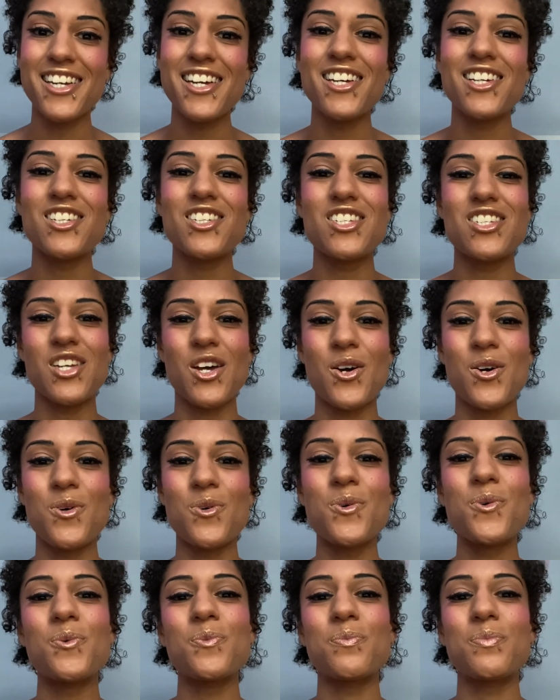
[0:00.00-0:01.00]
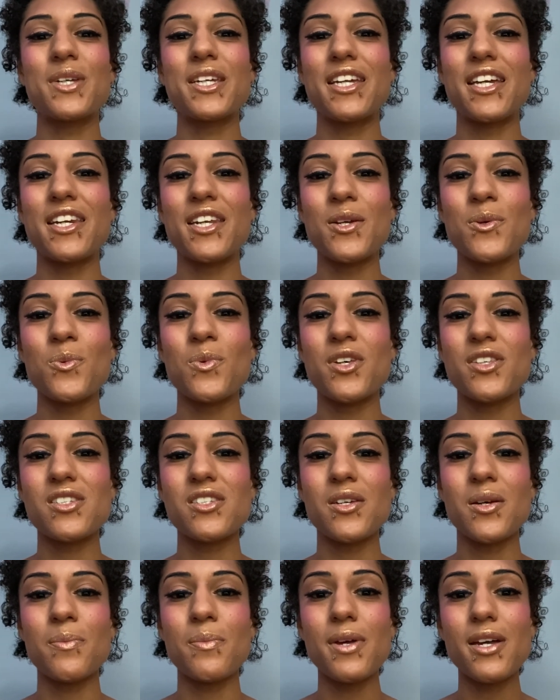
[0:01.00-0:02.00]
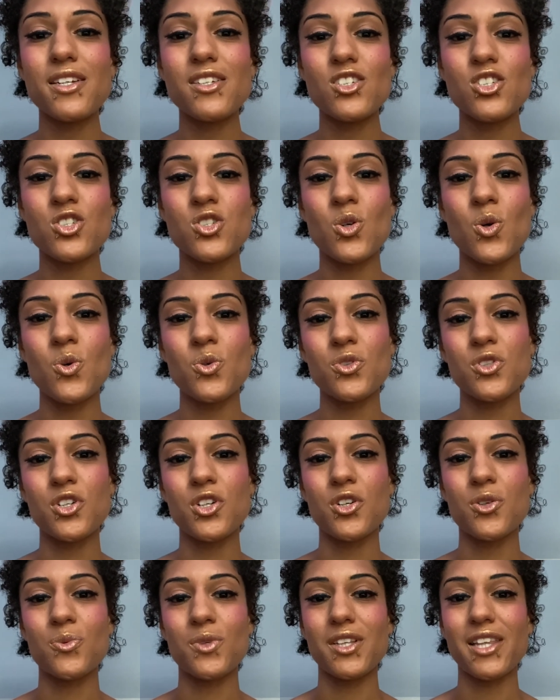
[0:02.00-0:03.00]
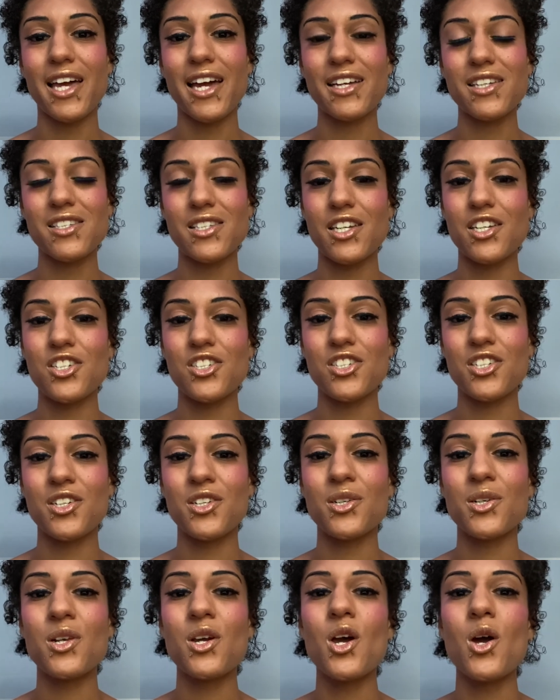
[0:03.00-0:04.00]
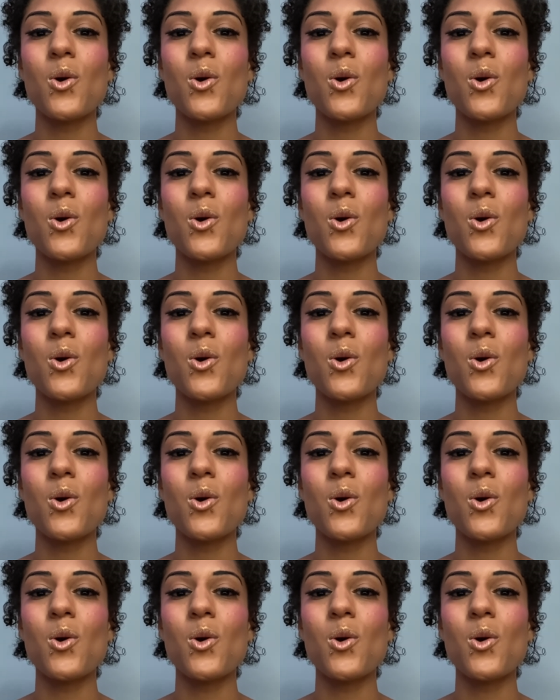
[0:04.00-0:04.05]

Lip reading: So beginning with some shoulder relaxation